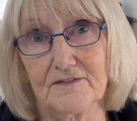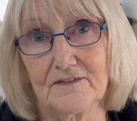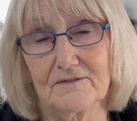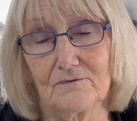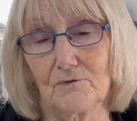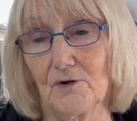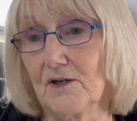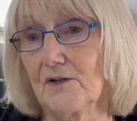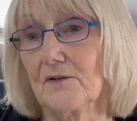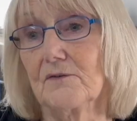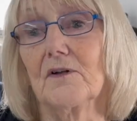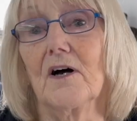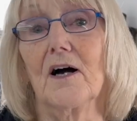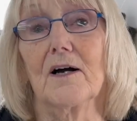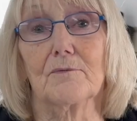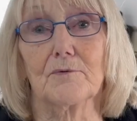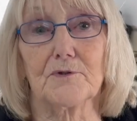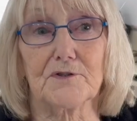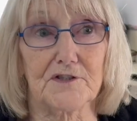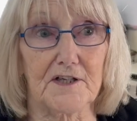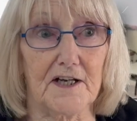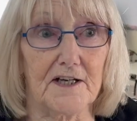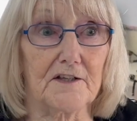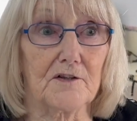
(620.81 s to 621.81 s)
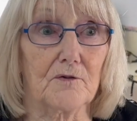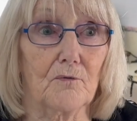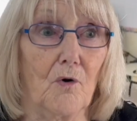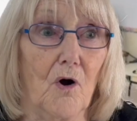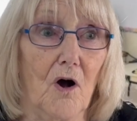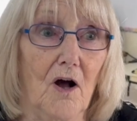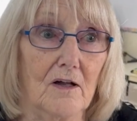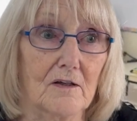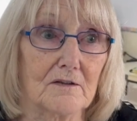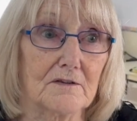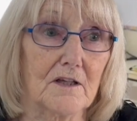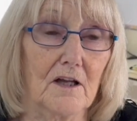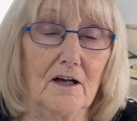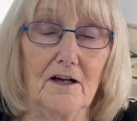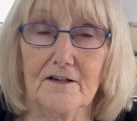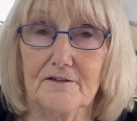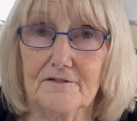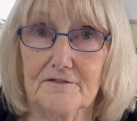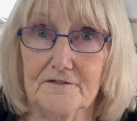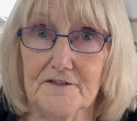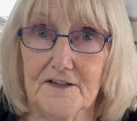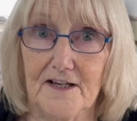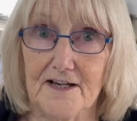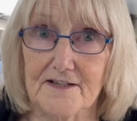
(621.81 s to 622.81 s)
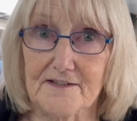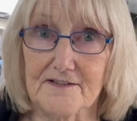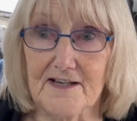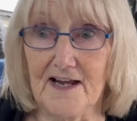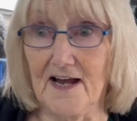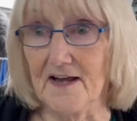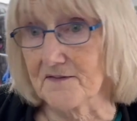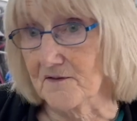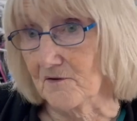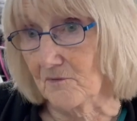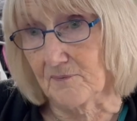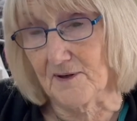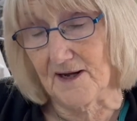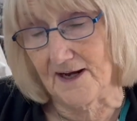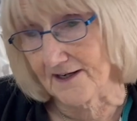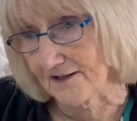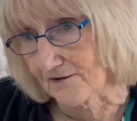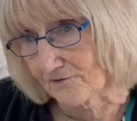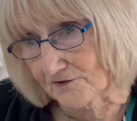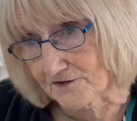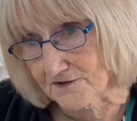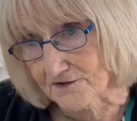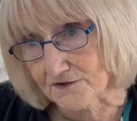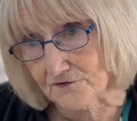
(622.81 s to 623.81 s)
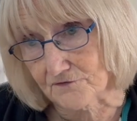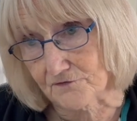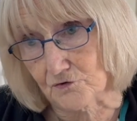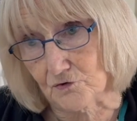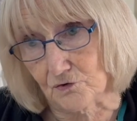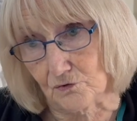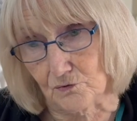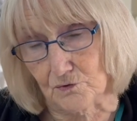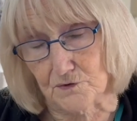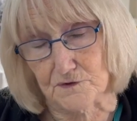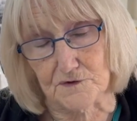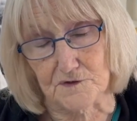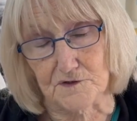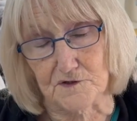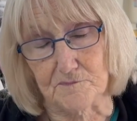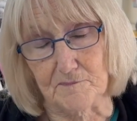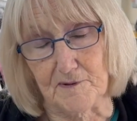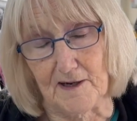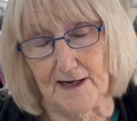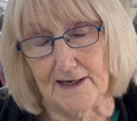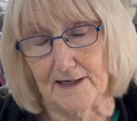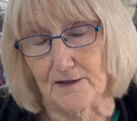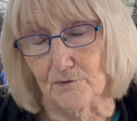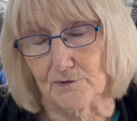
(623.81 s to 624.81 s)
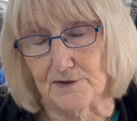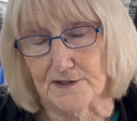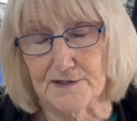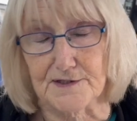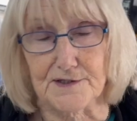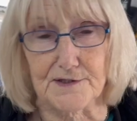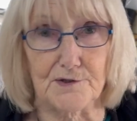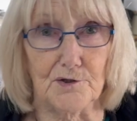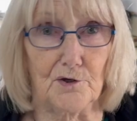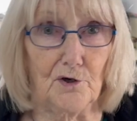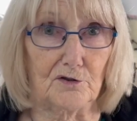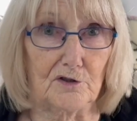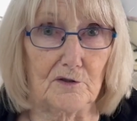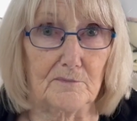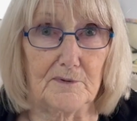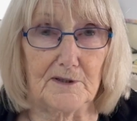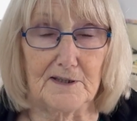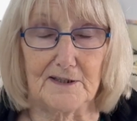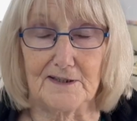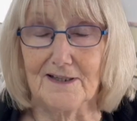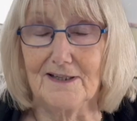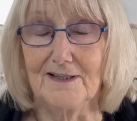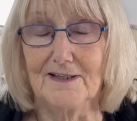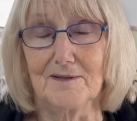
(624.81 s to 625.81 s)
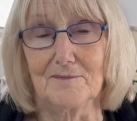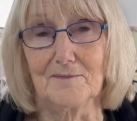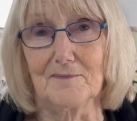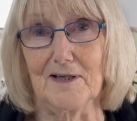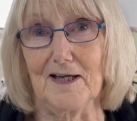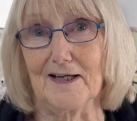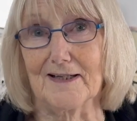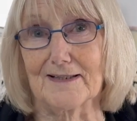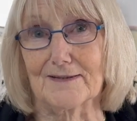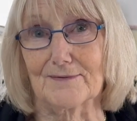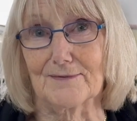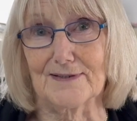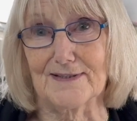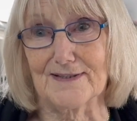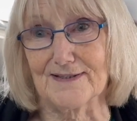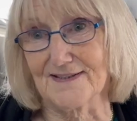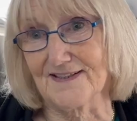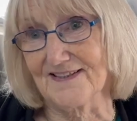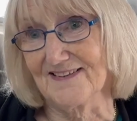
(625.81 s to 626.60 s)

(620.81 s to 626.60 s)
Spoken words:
Well, I would say the wildlife, yes, and the penguins, of course. It's penguins. It's got to be penguins.